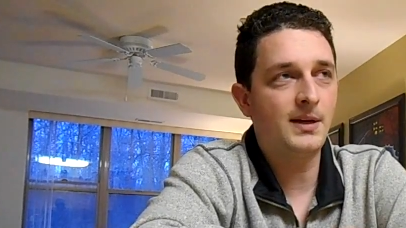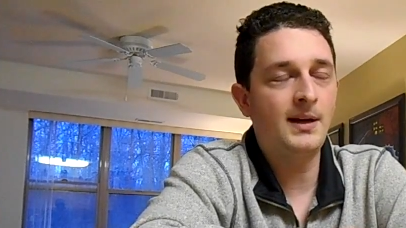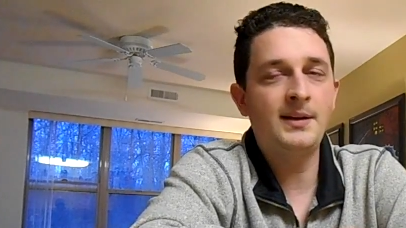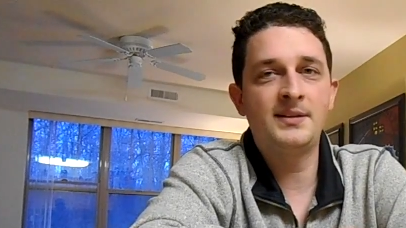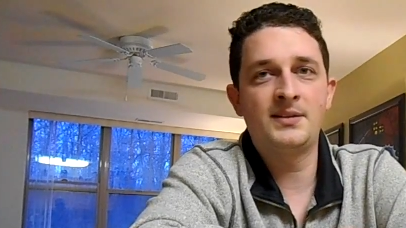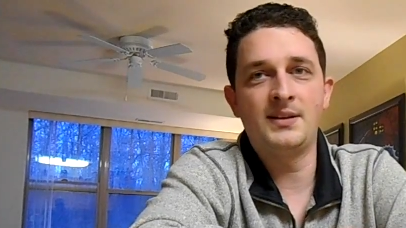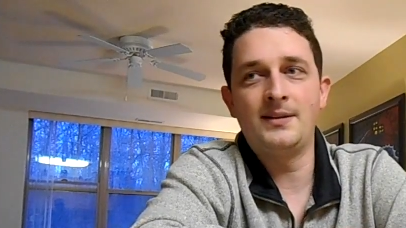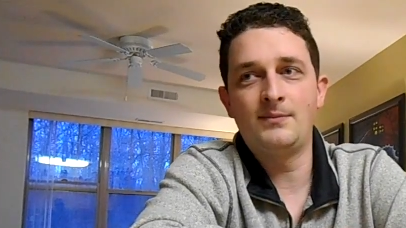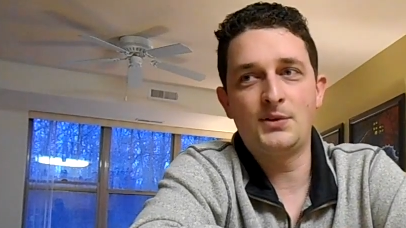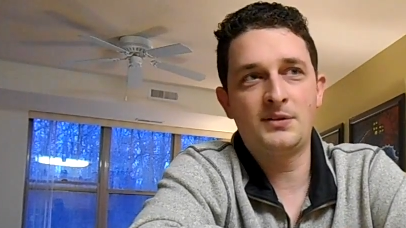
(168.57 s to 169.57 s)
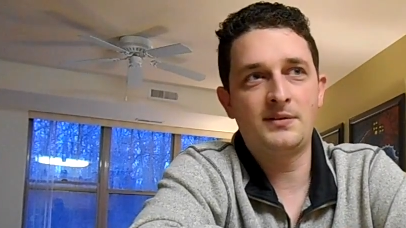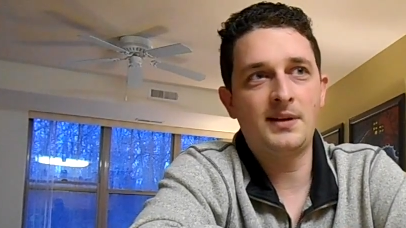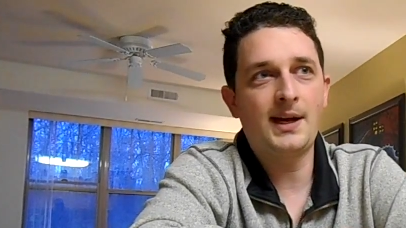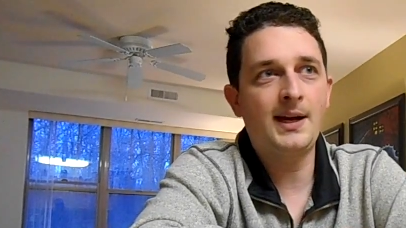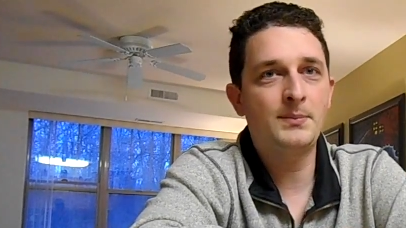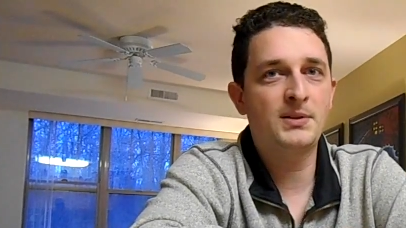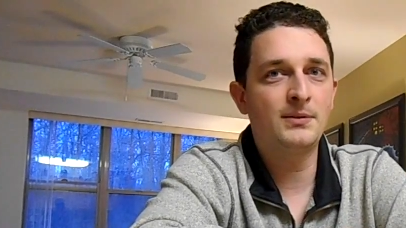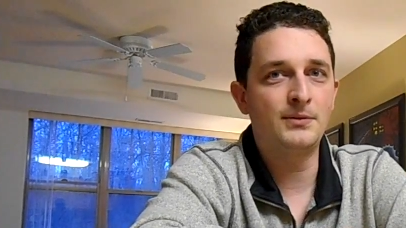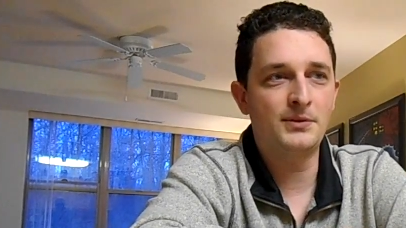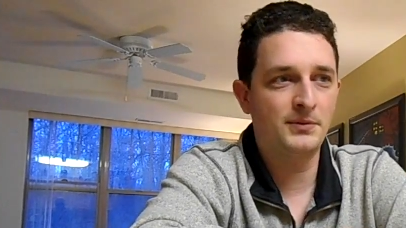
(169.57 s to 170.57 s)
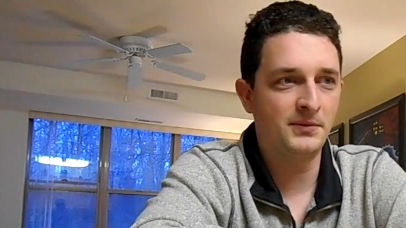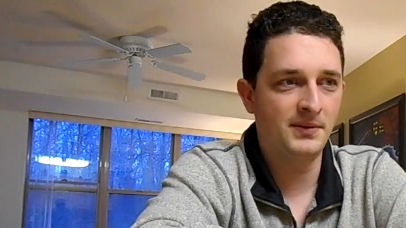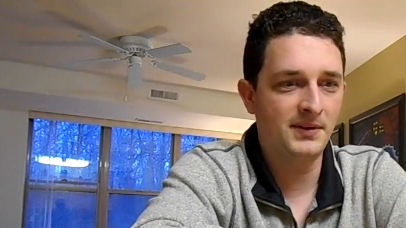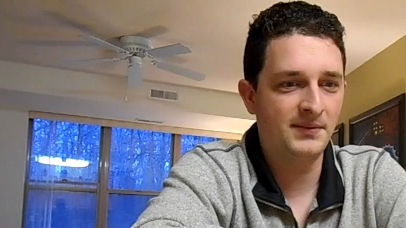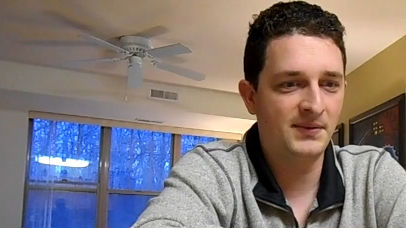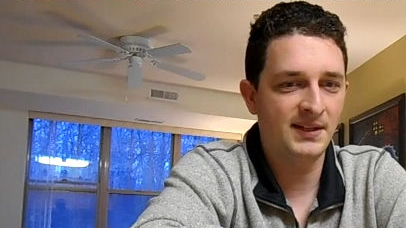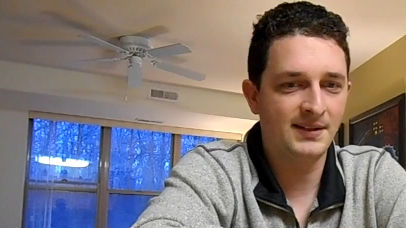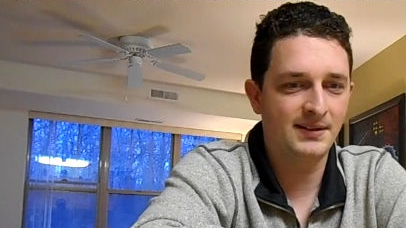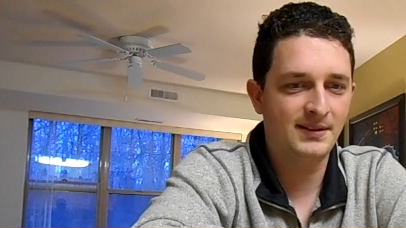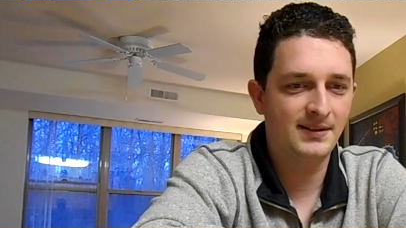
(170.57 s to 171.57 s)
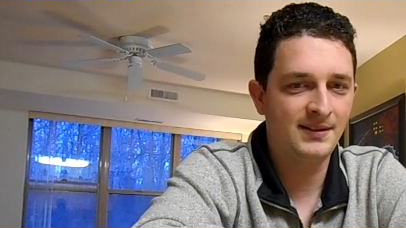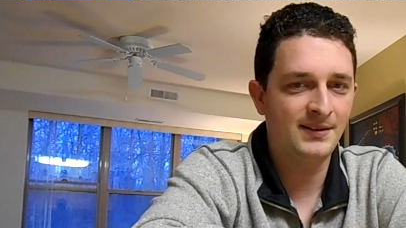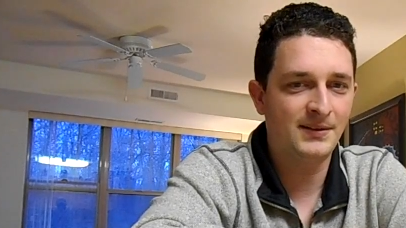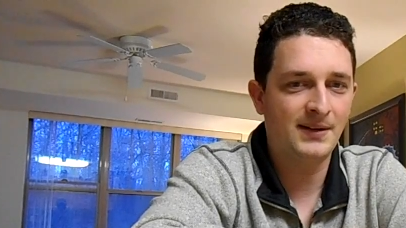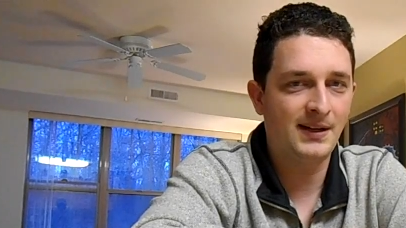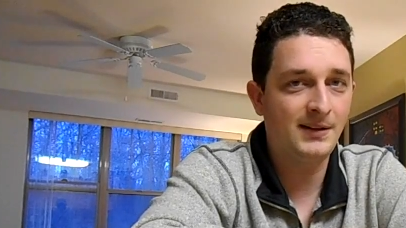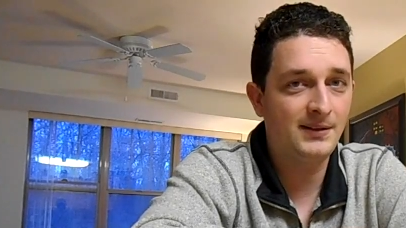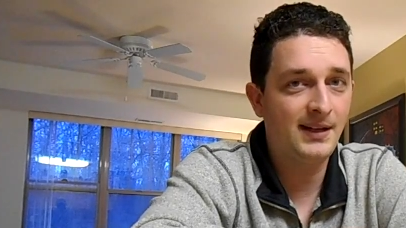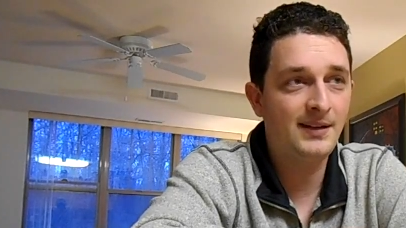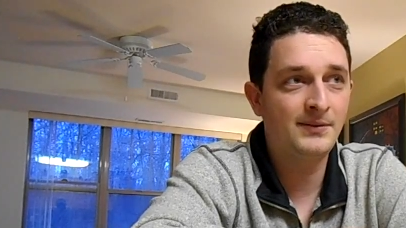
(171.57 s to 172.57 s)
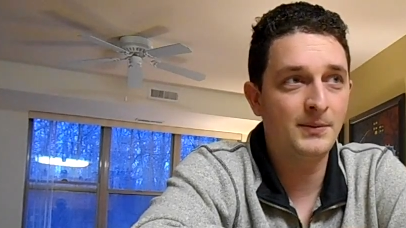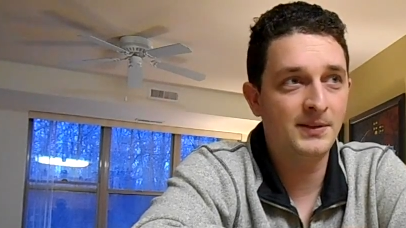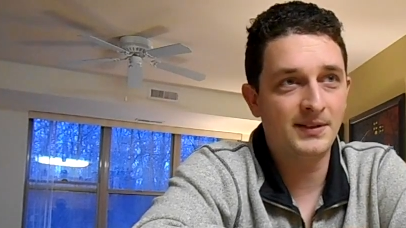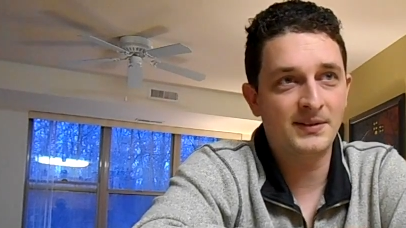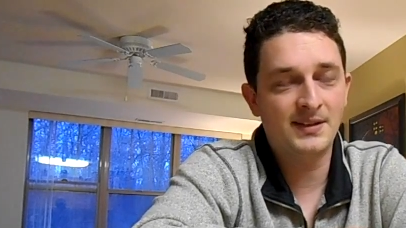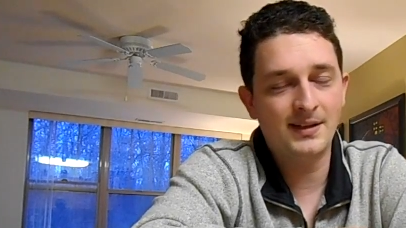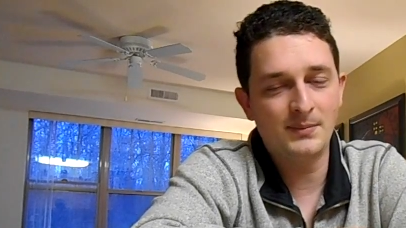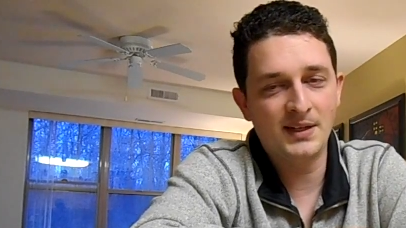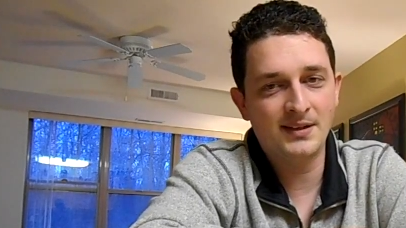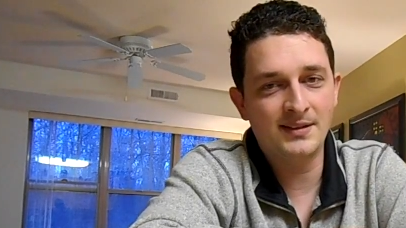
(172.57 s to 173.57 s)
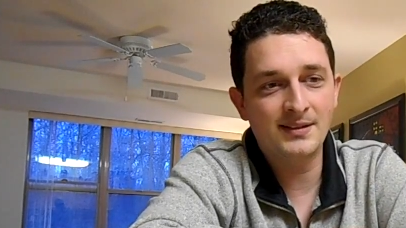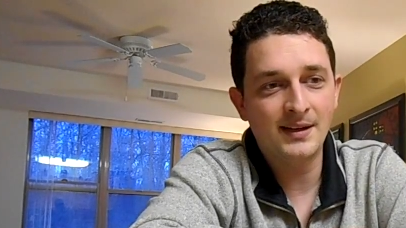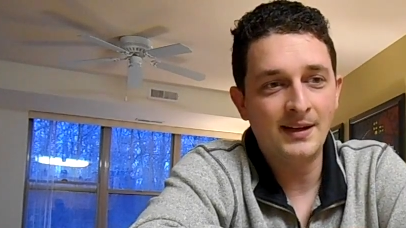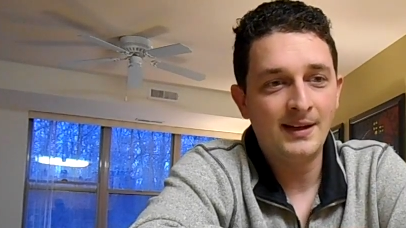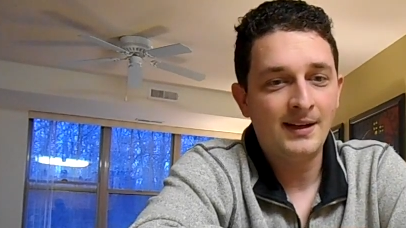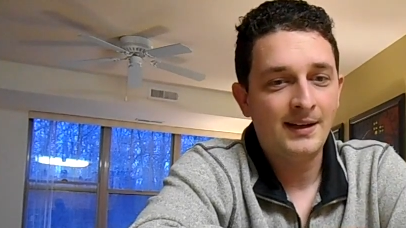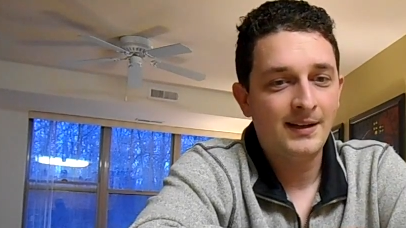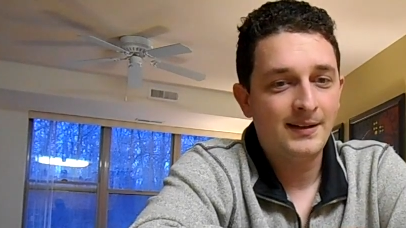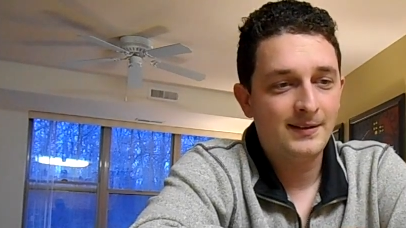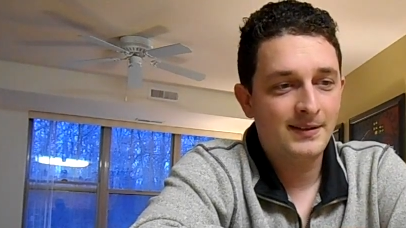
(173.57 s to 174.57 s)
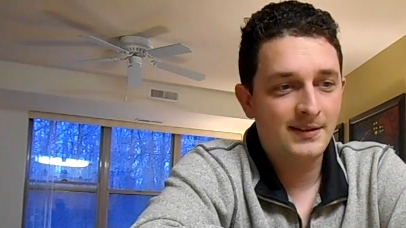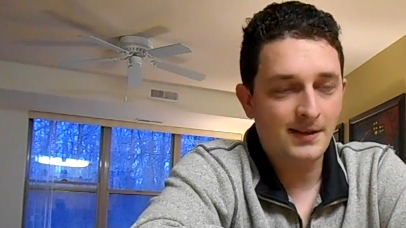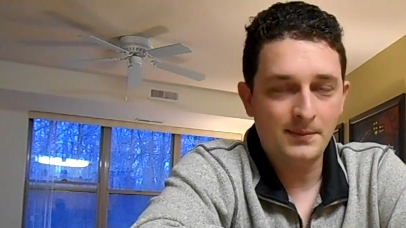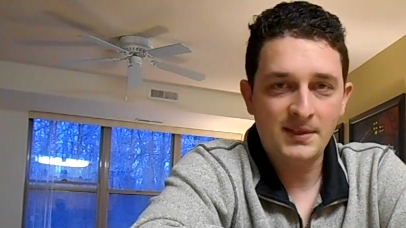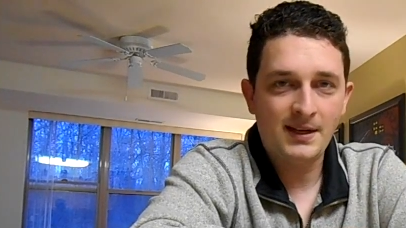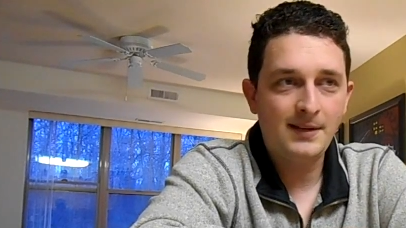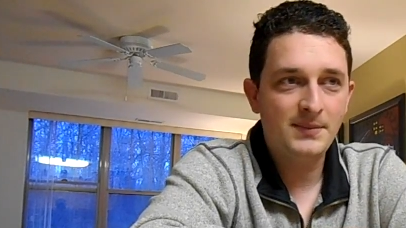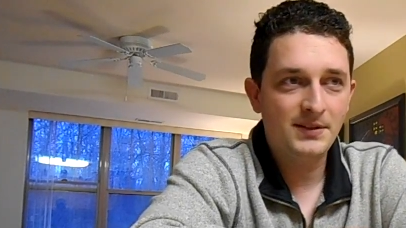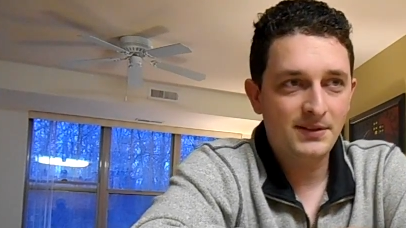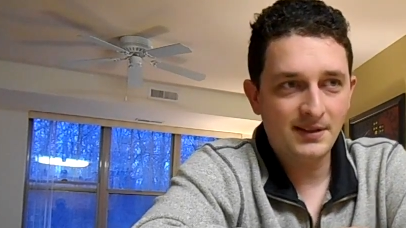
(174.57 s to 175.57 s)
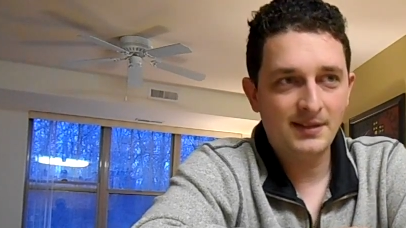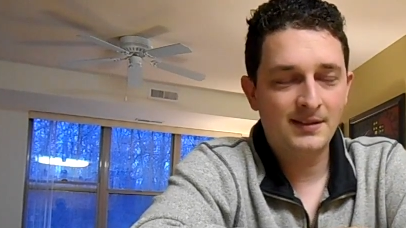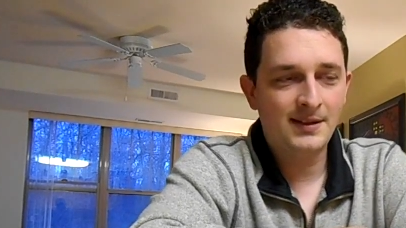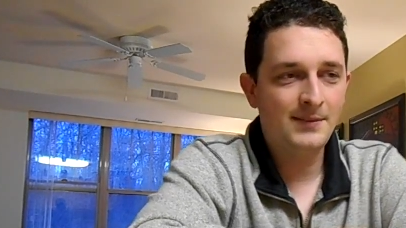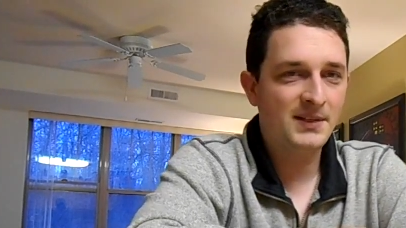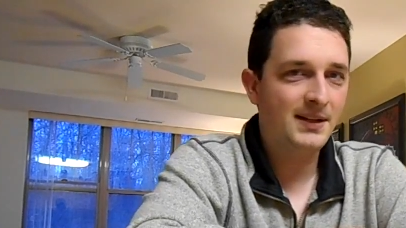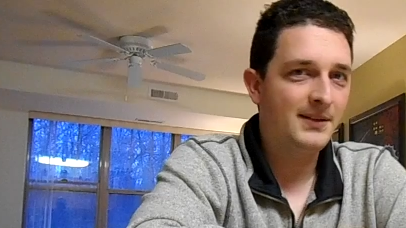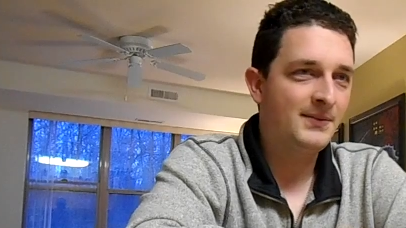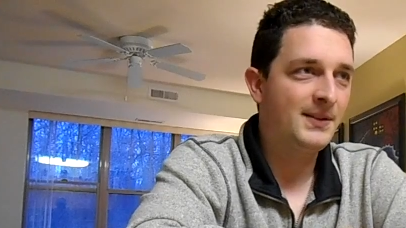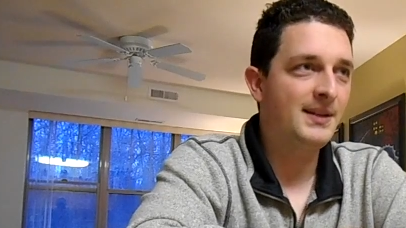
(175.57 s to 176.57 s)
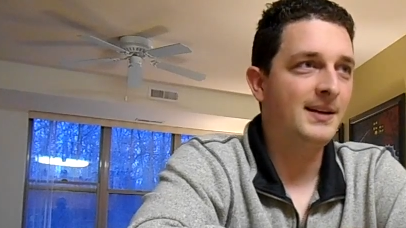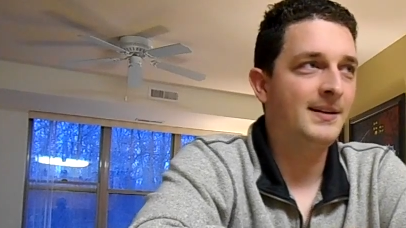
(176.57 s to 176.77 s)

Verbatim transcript: honesty, just the absolute truth of things, you know, I'll laugh at what they're saying, because sometimes it just seems kind of funny.